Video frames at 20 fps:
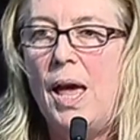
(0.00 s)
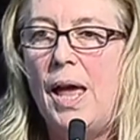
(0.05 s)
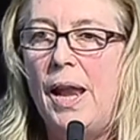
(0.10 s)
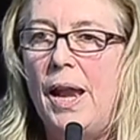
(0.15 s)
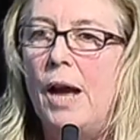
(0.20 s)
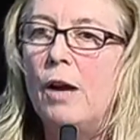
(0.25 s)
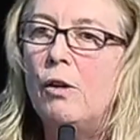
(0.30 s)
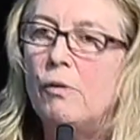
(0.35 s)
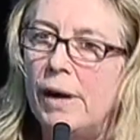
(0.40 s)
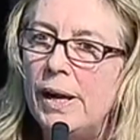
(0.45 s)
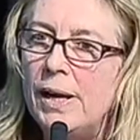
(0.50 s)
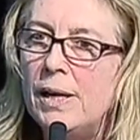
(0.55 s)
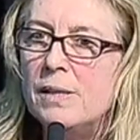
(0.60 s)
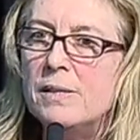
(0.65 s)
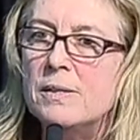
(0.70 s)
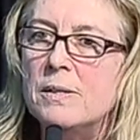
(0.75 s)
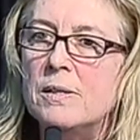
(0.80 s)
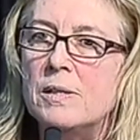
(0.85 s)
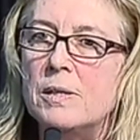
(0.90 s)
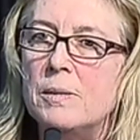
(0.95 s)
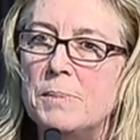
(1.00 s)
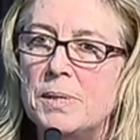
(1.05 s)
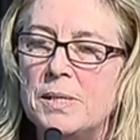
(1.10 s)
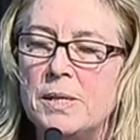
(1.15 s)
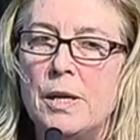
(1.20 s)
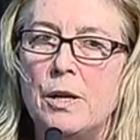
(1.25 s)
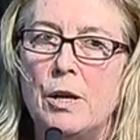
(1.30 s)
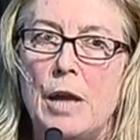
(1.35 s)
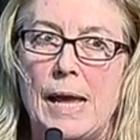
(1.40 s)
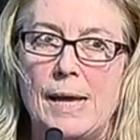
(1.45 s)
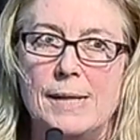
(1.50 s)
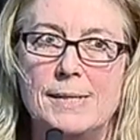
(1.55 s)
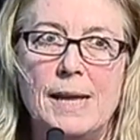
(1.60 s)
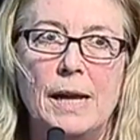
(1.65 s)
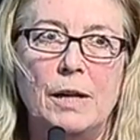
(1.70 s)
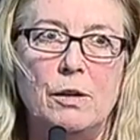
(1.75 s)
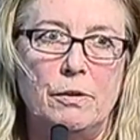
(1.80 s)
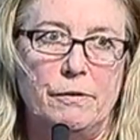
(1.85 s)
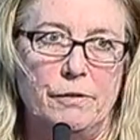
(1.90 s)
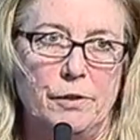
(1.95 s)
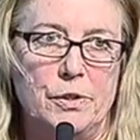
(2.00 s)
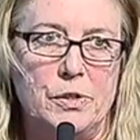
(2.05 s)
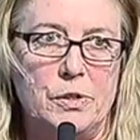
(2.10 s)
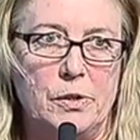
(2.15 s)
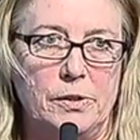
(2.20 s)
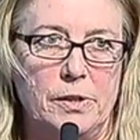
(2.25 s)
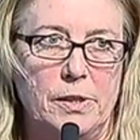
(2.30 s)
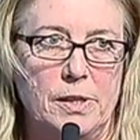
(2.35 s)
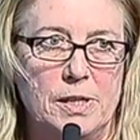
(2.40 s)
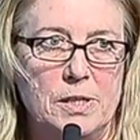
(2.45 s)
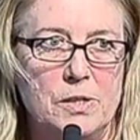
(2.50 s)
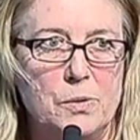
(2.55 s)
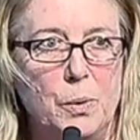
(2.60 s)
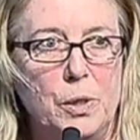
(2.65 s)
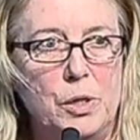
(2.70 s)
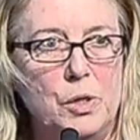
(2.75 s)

And our grading system is in exact reversal to this.